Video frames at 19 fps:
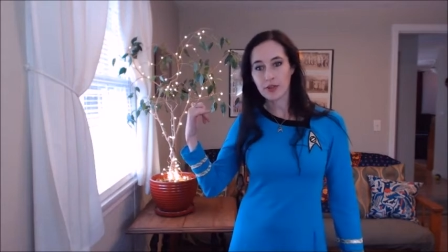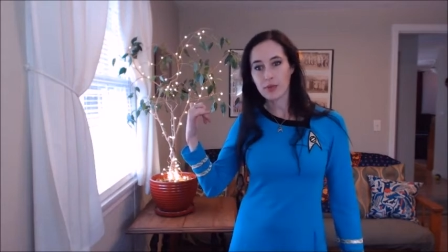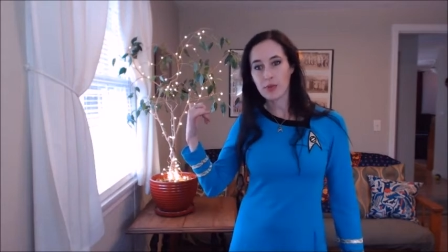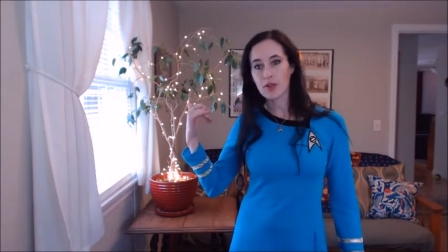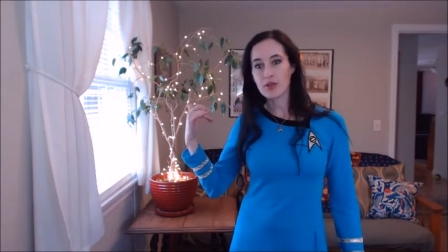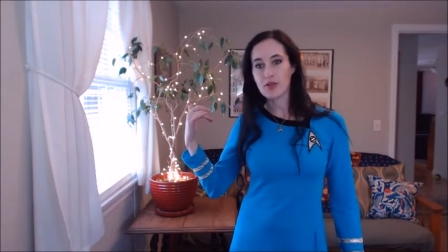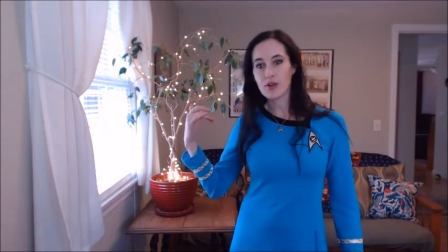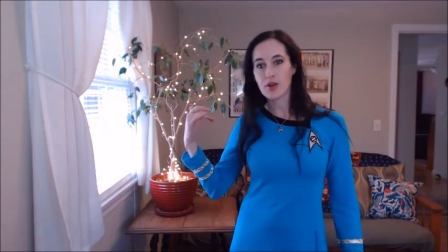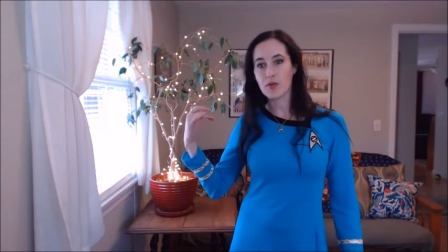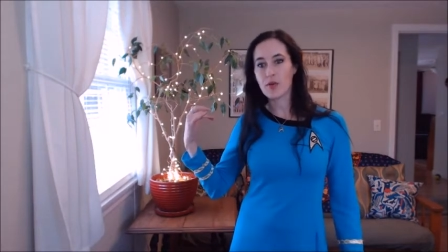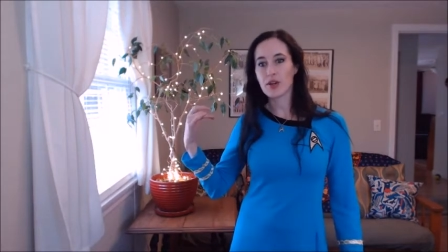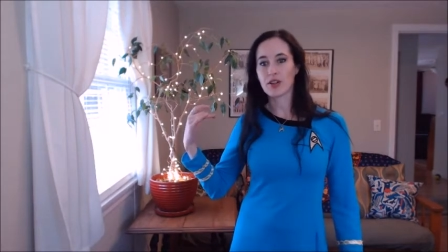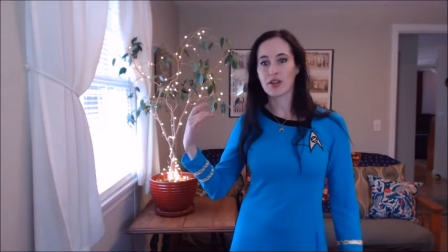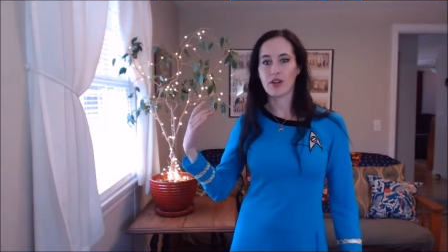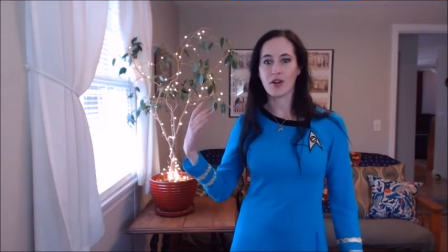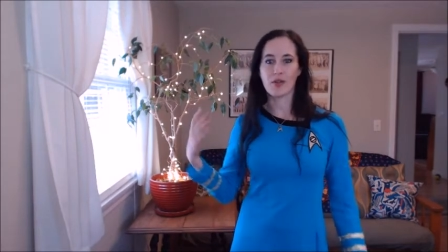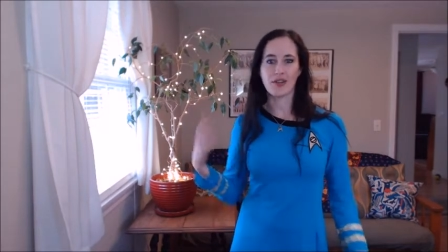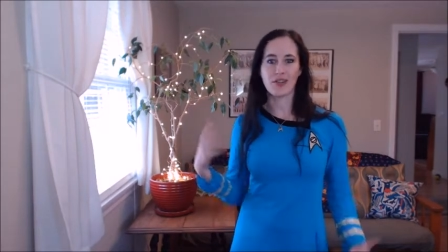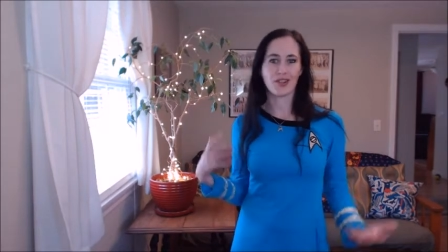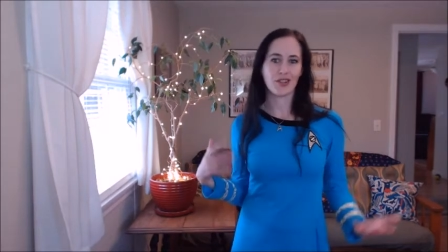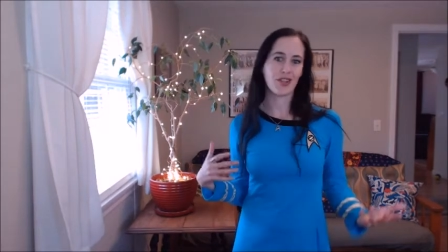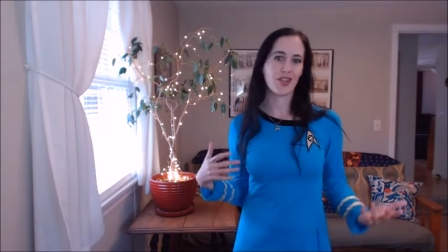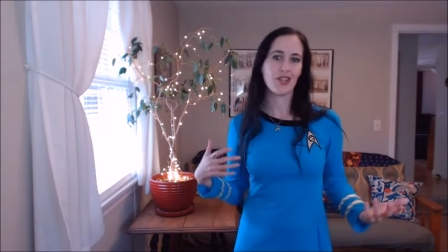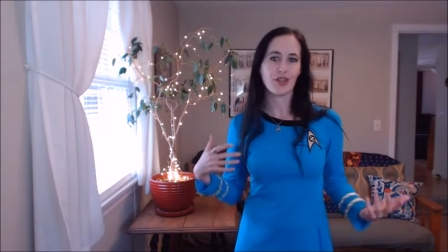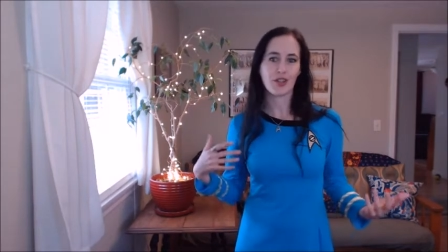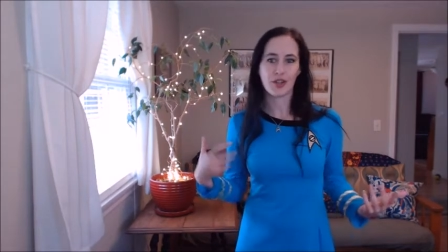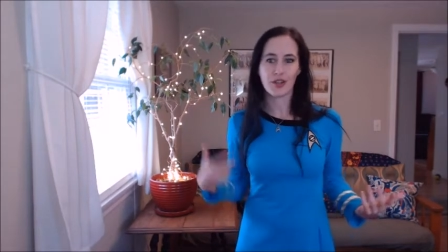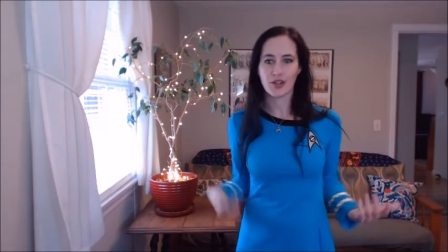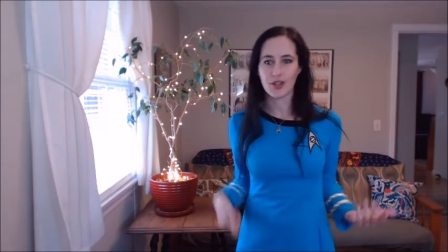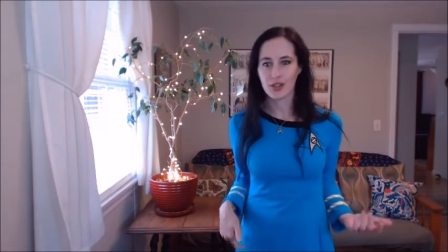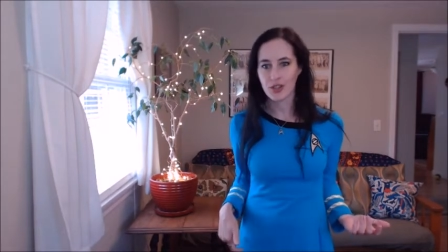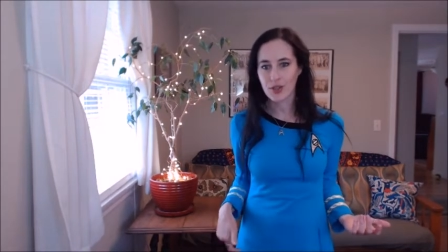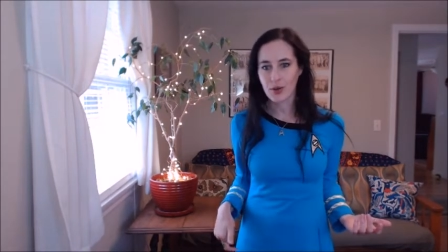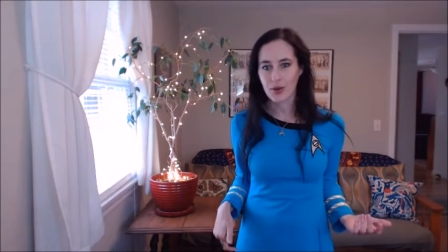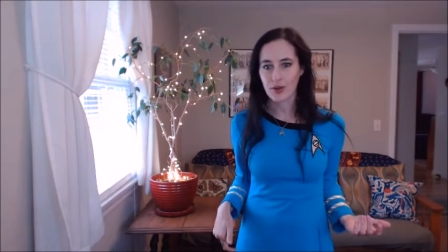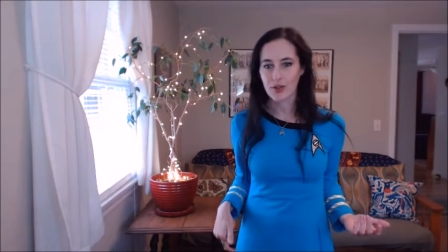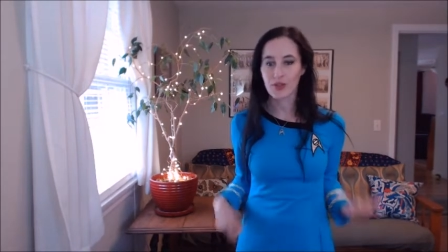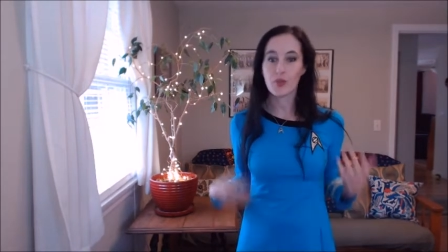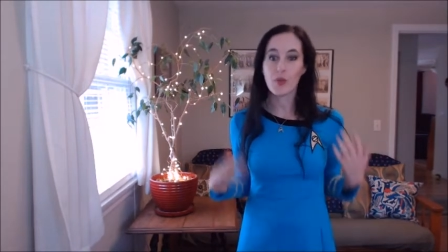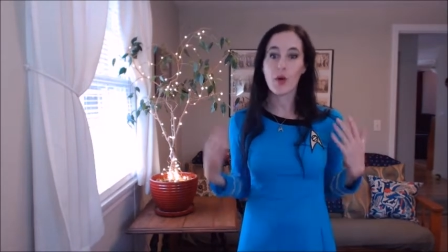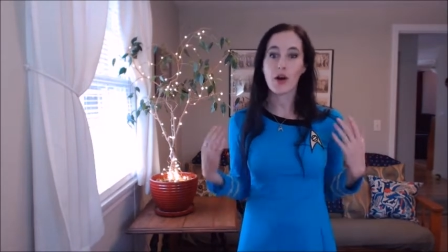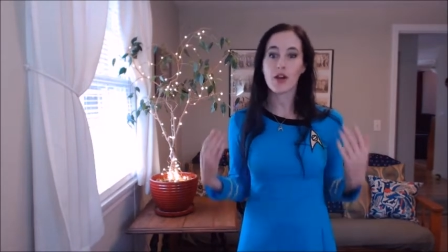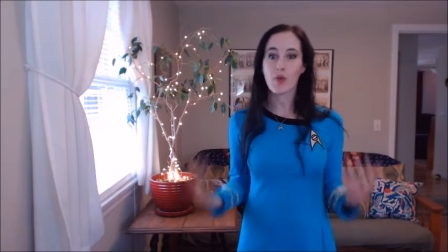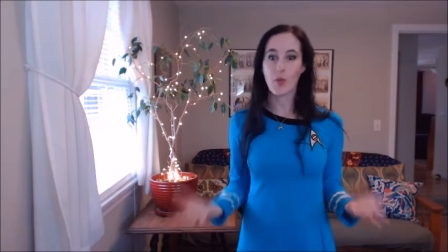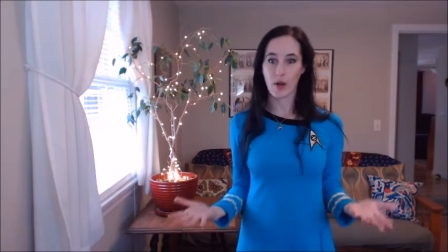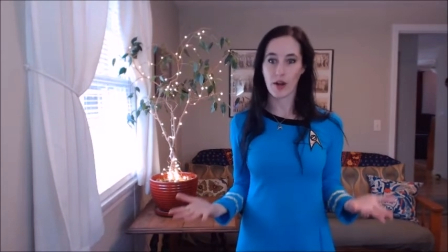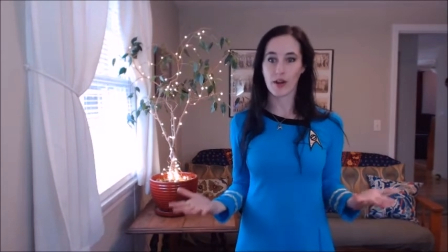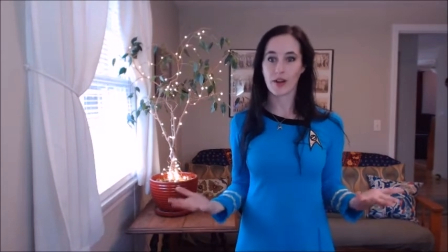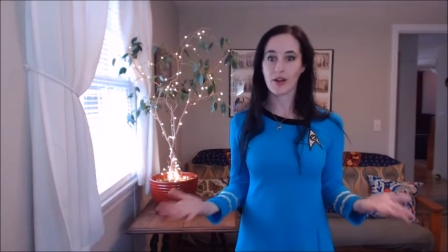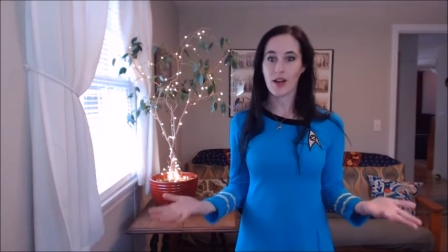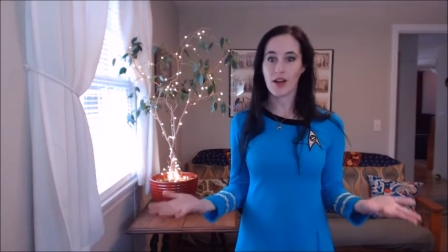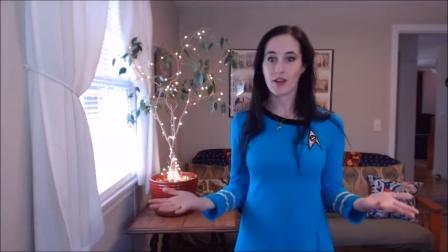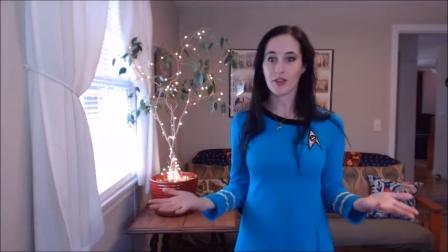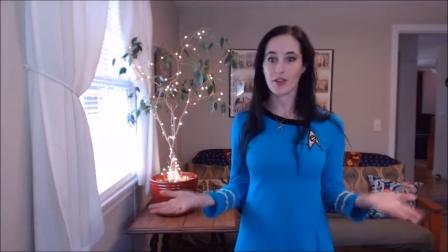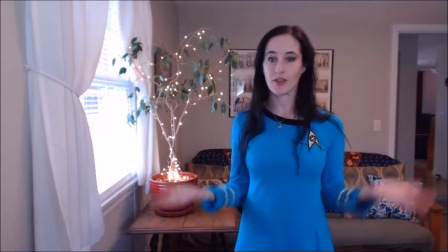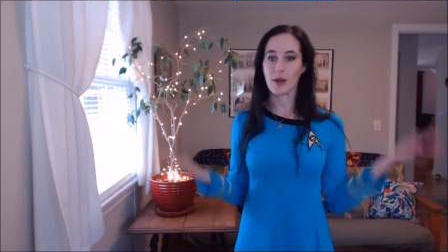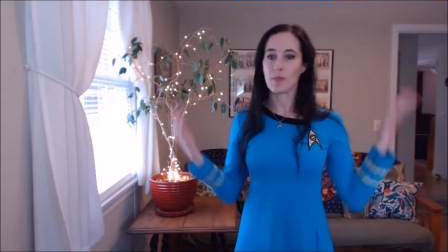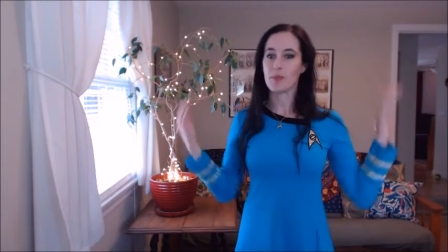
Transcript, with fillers: but you don't want to go in your t-shirt and shorts. You want to wear a costume.